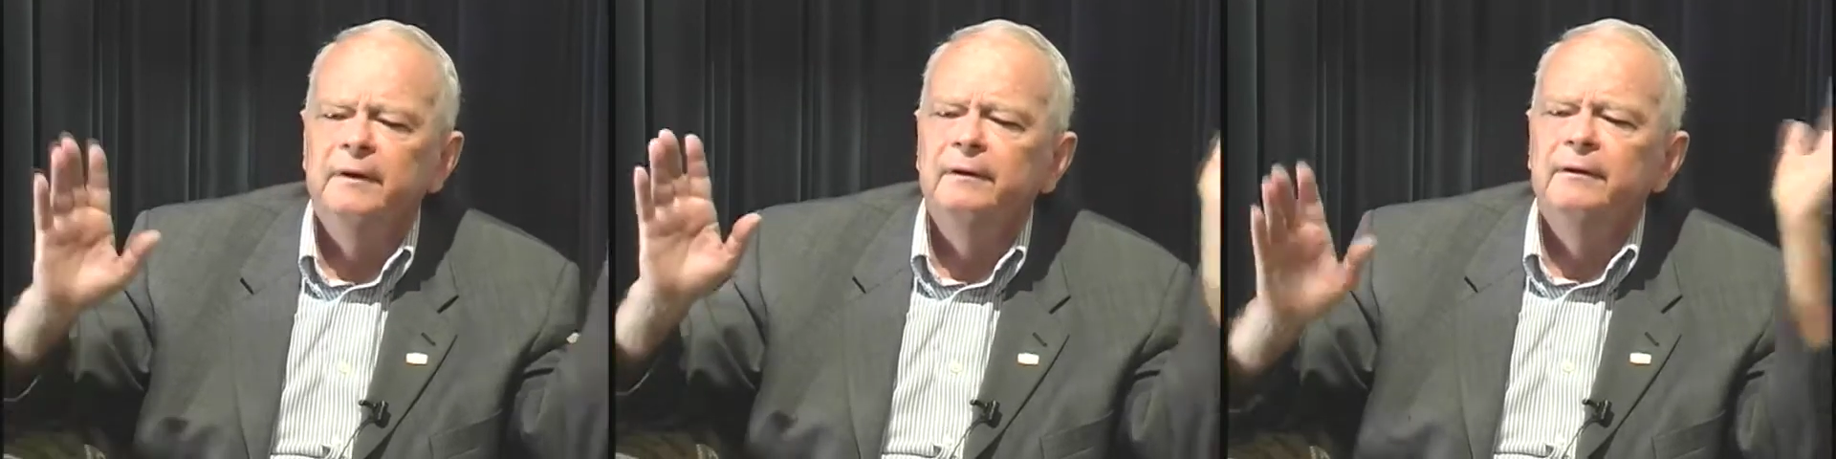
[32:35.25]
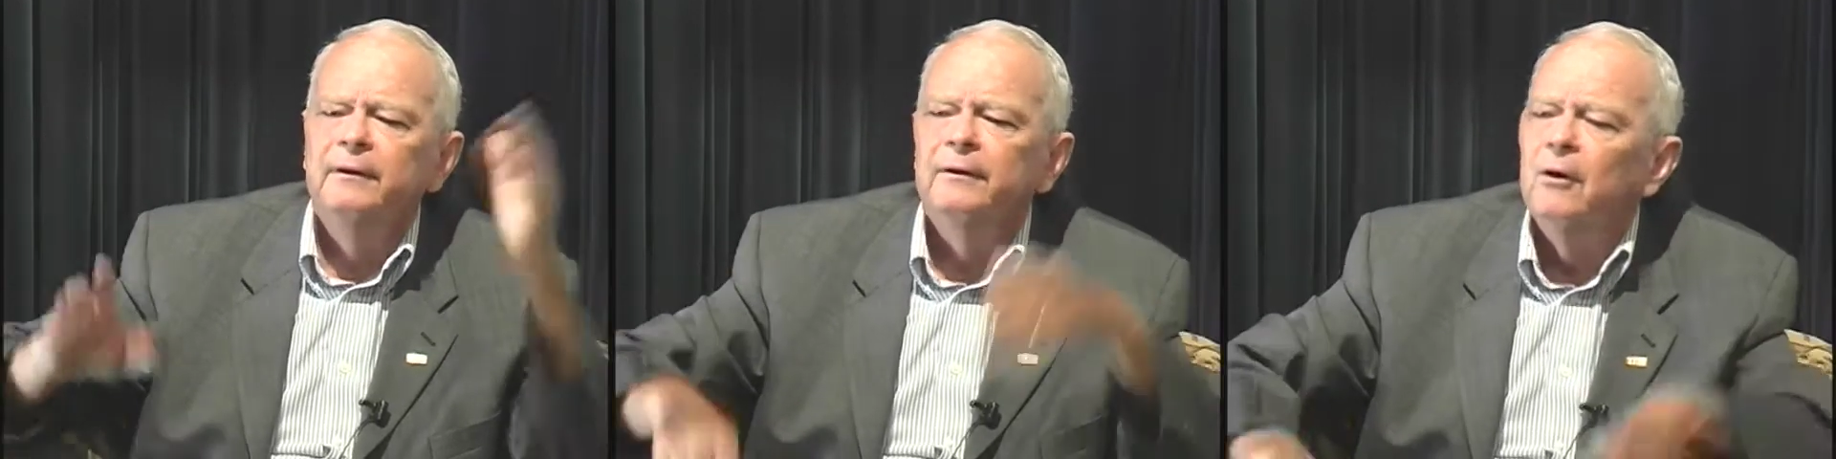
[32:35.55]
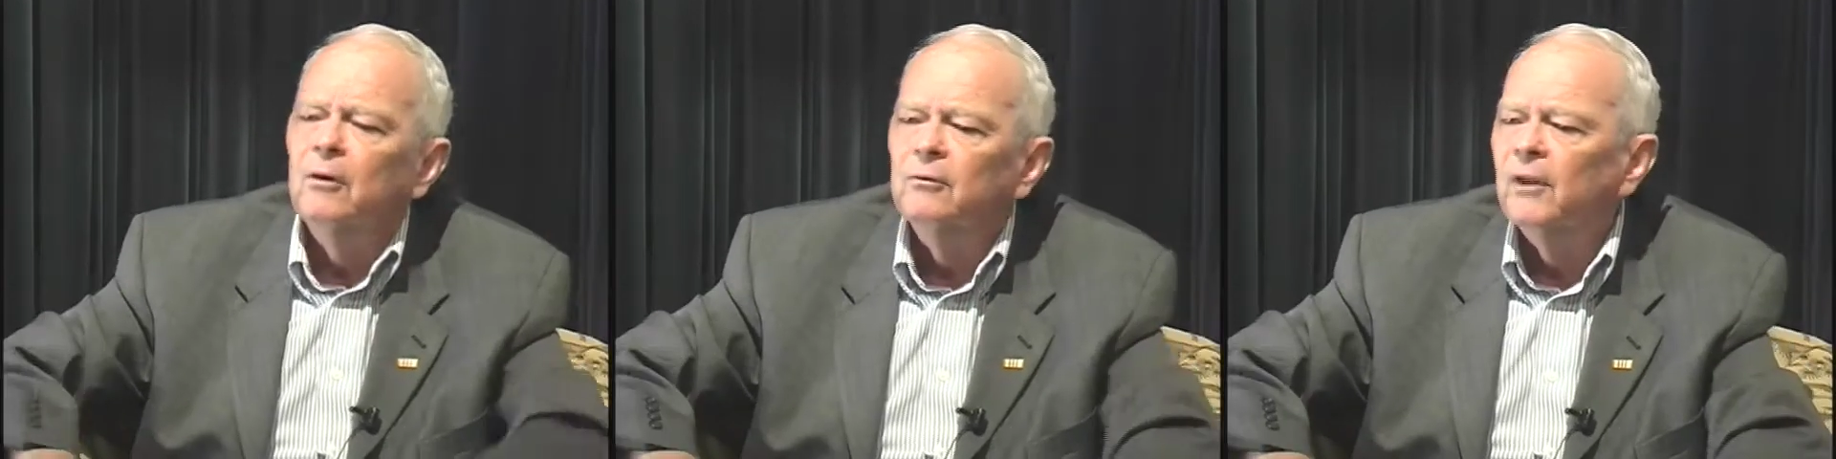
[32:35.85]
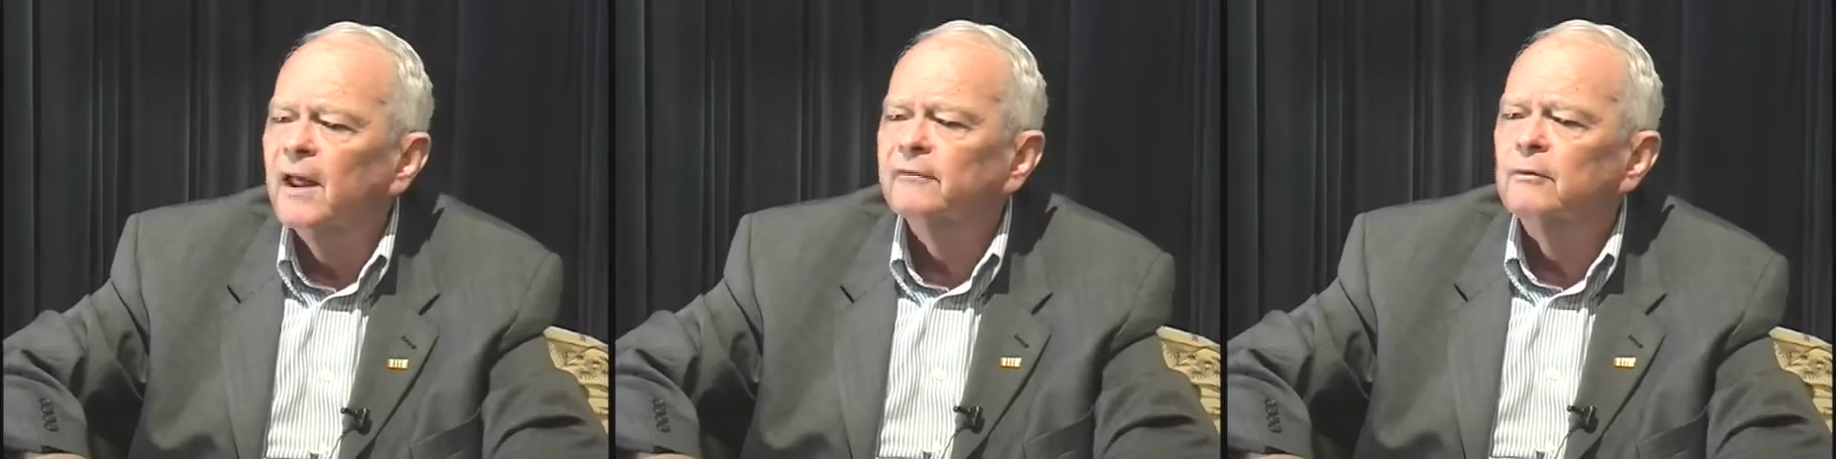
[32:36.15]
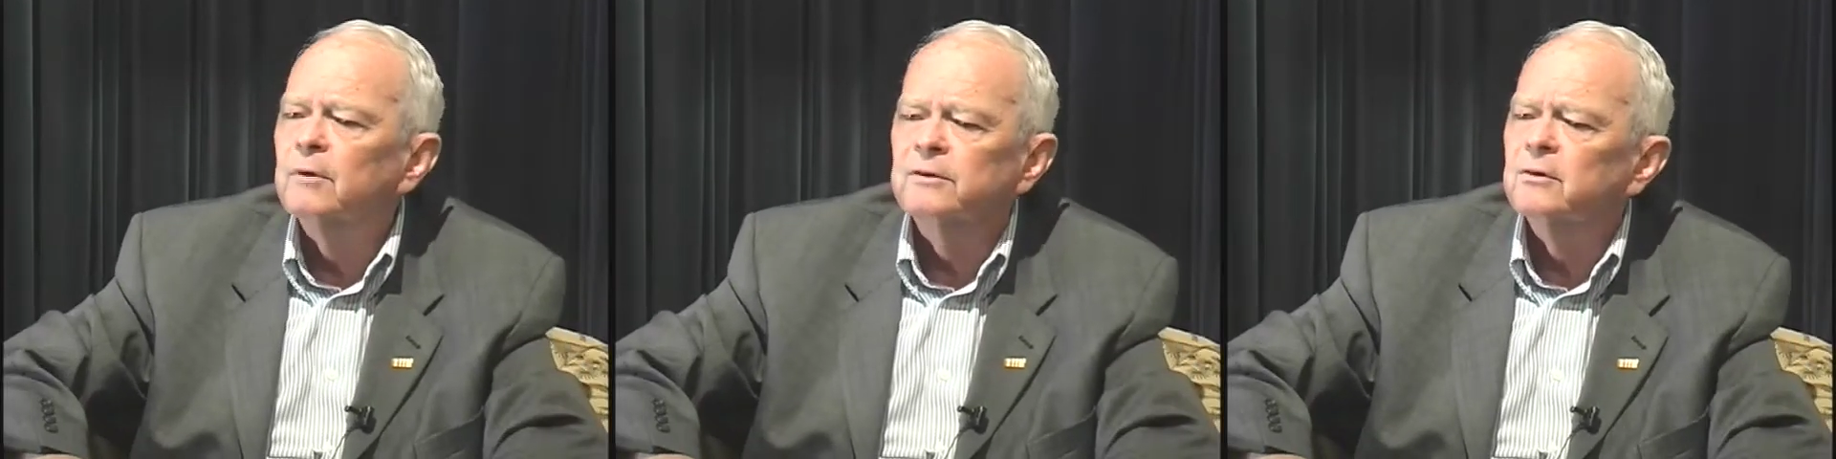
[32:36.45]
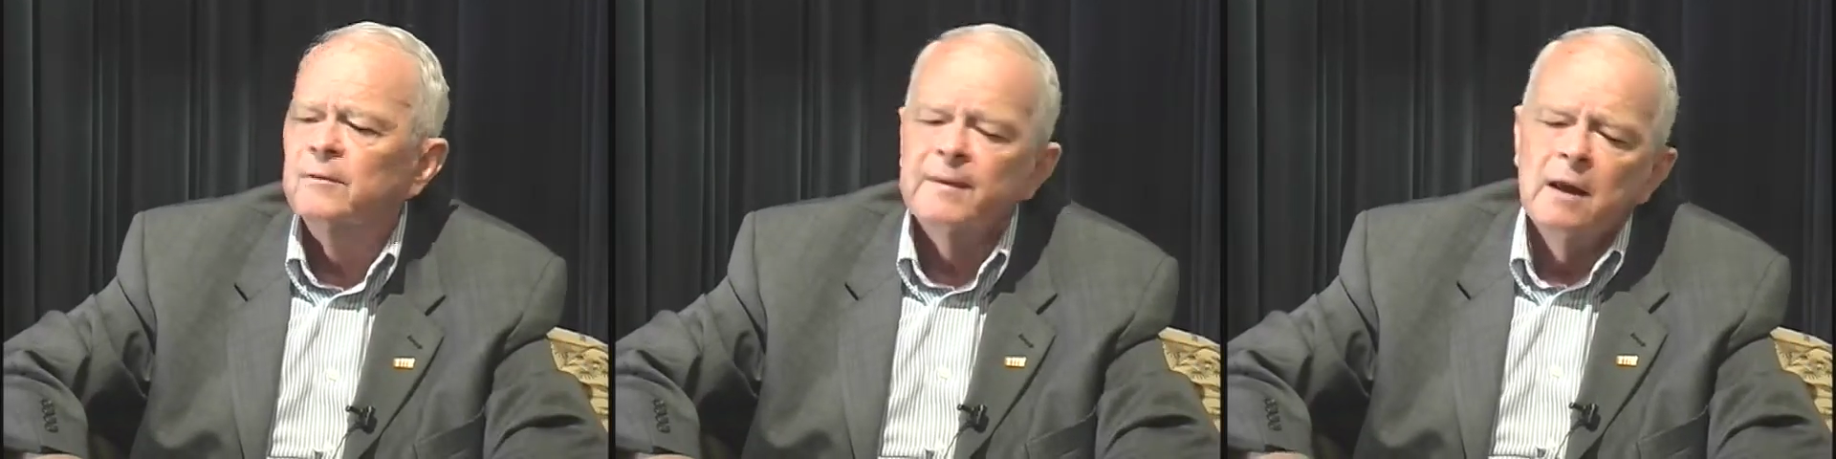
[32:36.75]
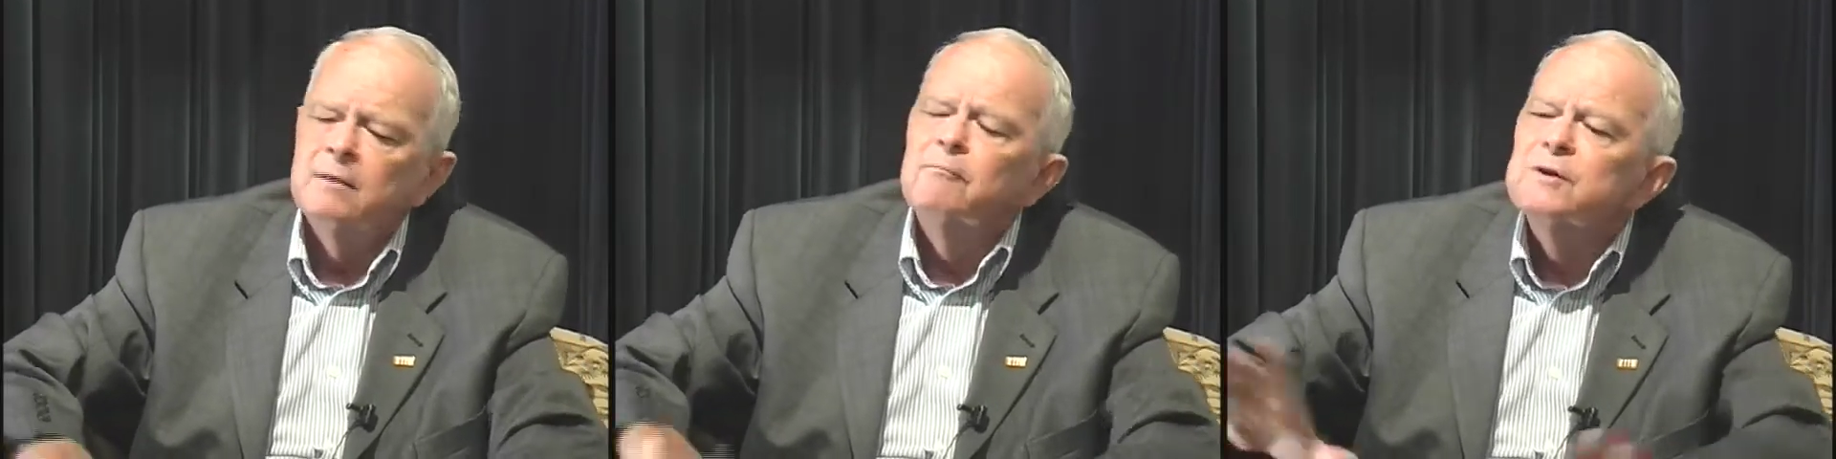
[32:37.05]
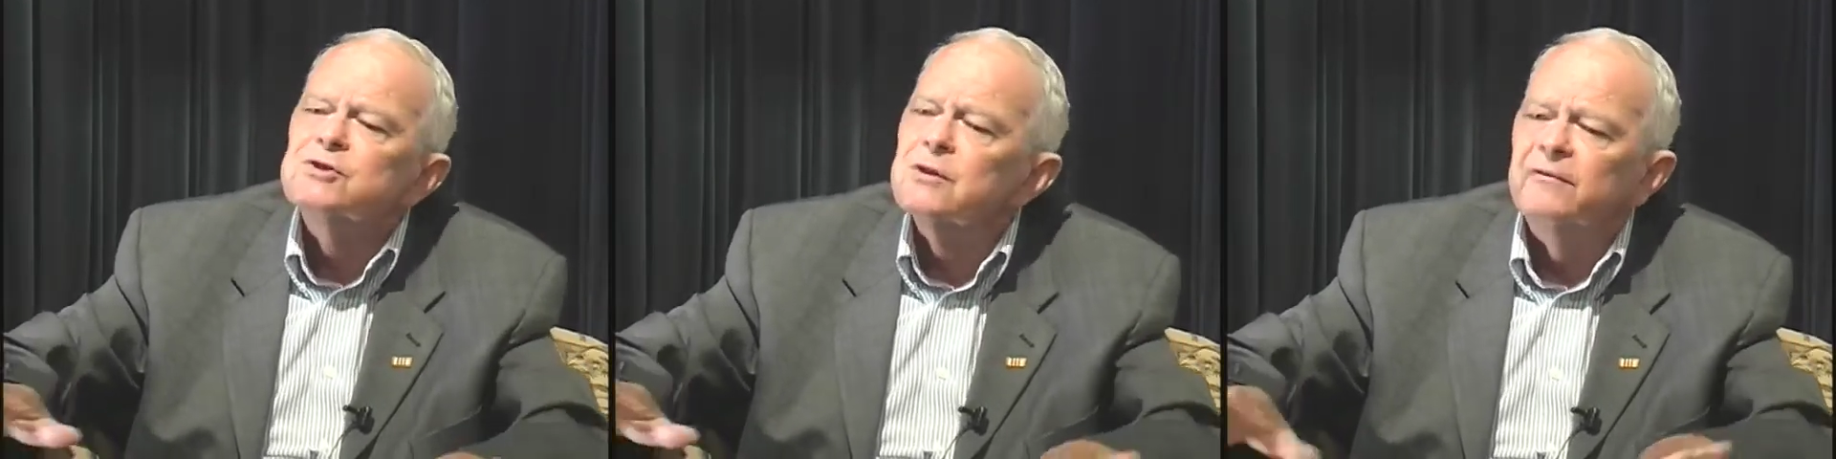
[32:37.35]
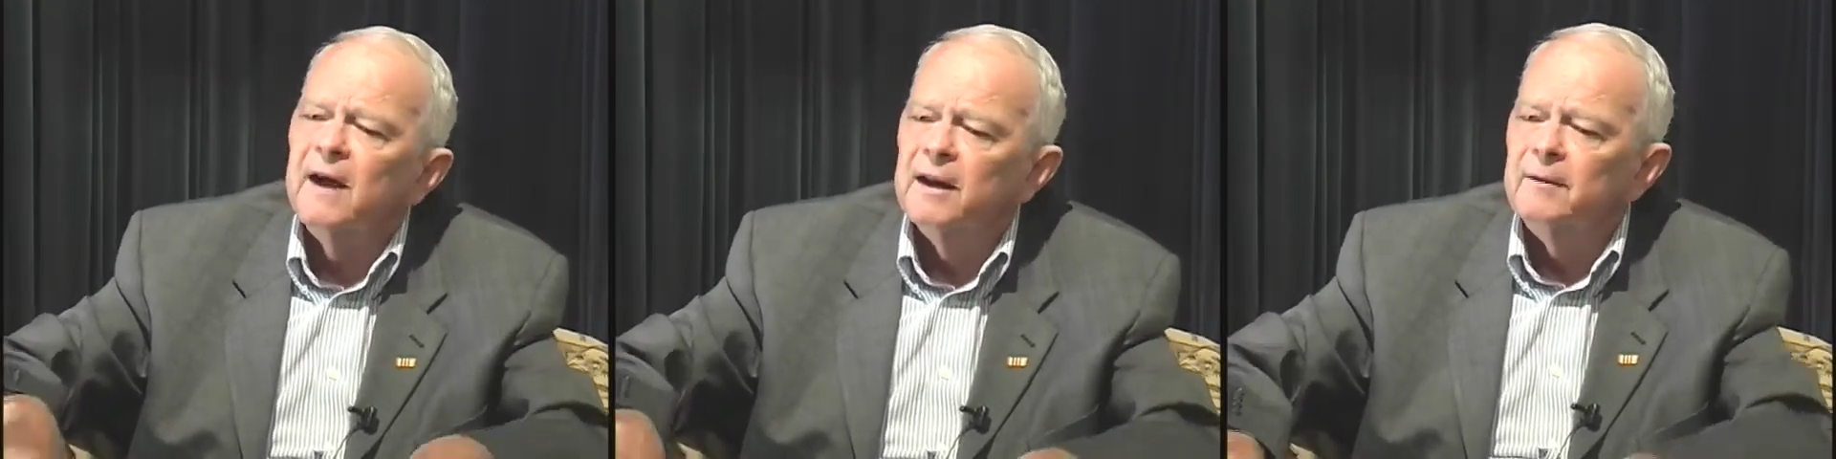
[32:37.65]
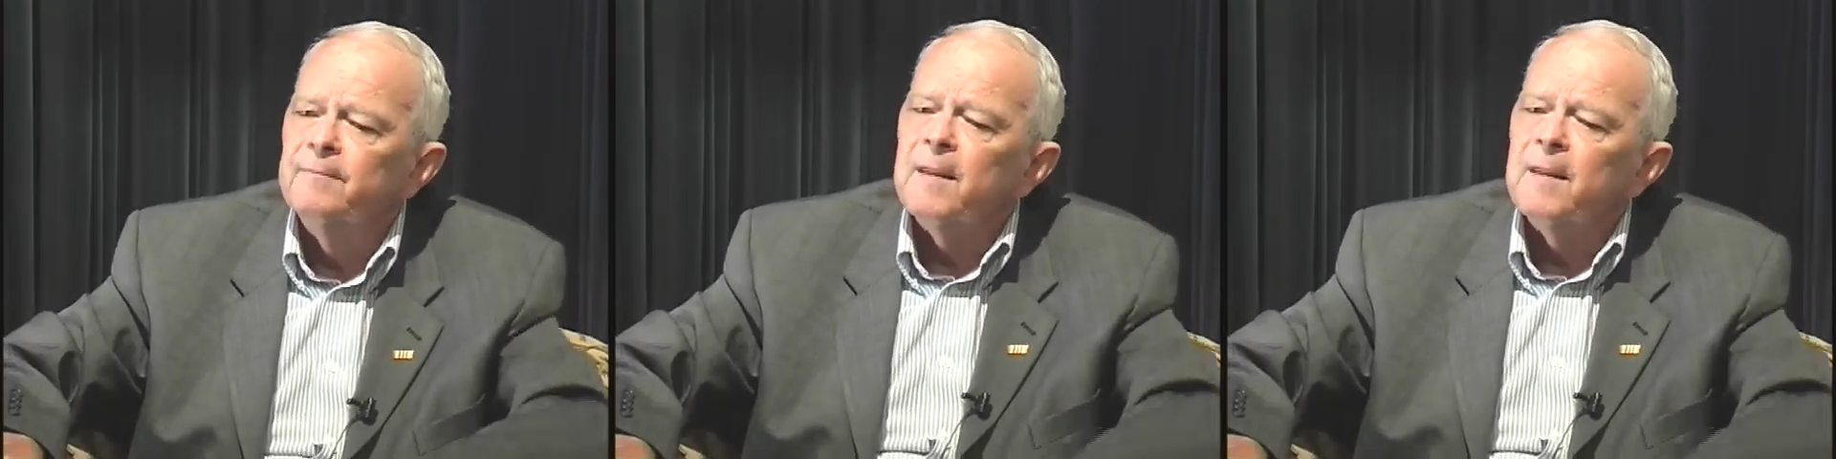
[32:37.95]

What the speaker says: you know, left and went to, we just couldn't find it.